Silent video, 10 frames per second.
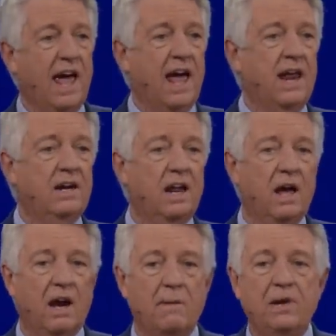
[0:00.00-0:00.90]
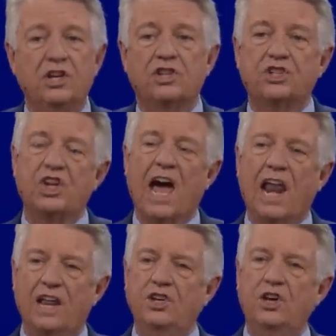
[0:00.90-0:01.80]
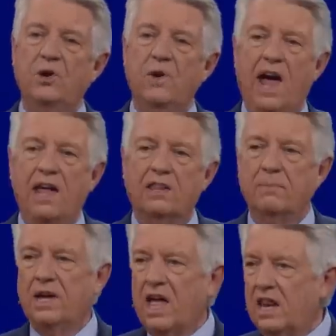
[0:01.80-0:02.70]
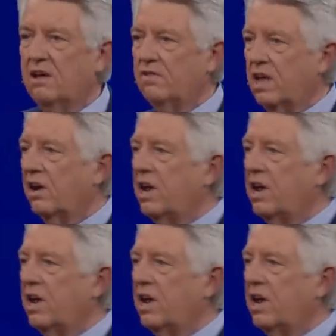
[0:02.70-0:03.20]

And let me just challenge you at the beginning of the year.